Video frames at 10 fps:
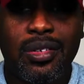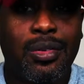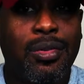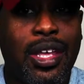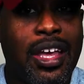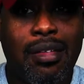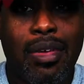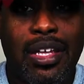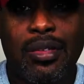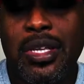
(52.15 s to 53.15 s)
You can
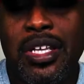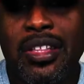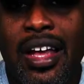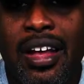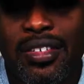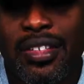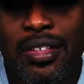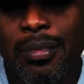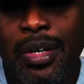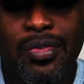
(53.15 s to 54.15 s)
make 10,000
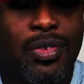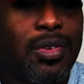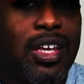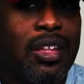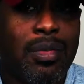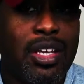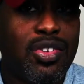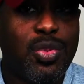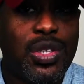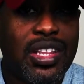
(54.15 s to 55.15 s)
in a month. You can
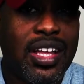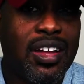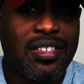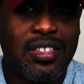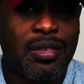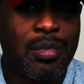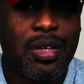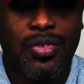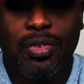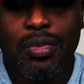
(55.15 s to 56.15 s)
make 20,000 in a
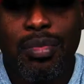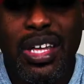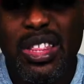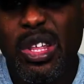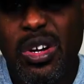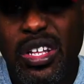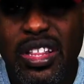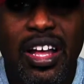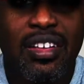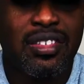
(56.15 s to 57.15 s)
month. You can make
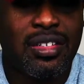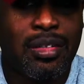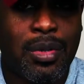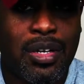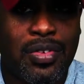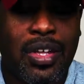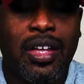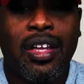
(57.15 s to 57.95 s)
30,000 in a month.